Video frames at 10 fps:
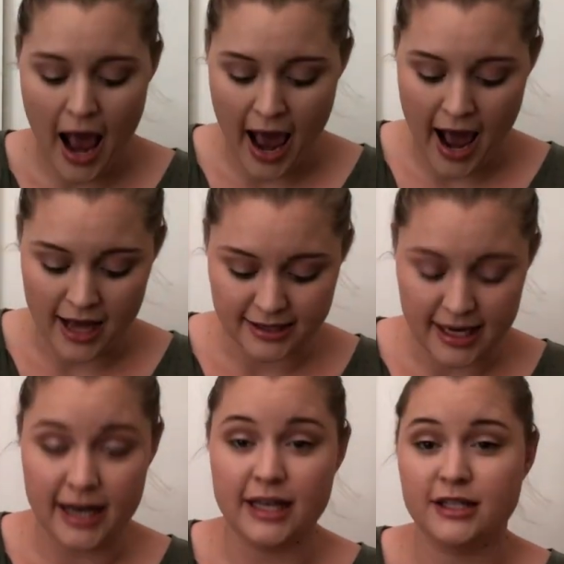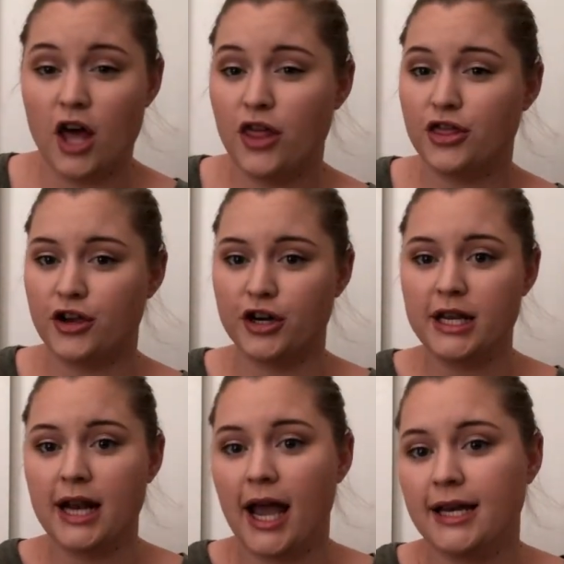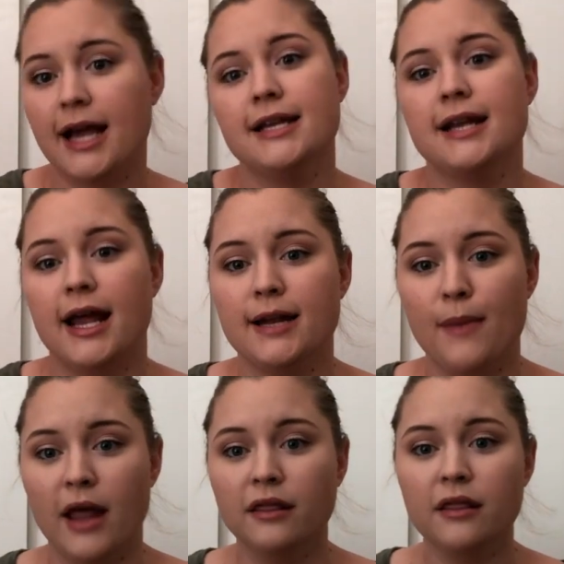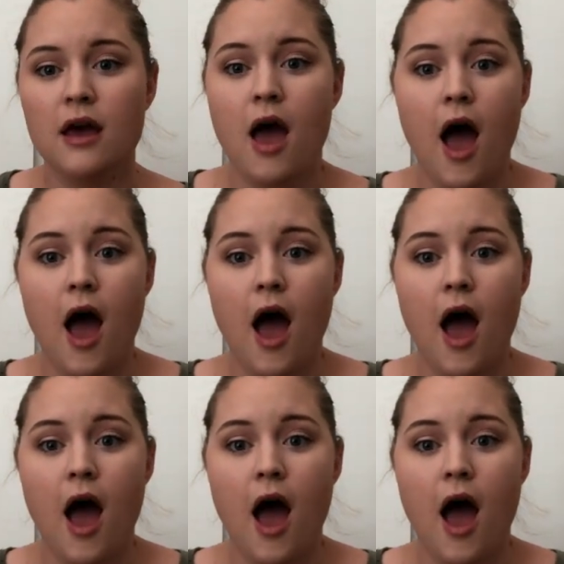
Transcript: and it is $39.99 a month,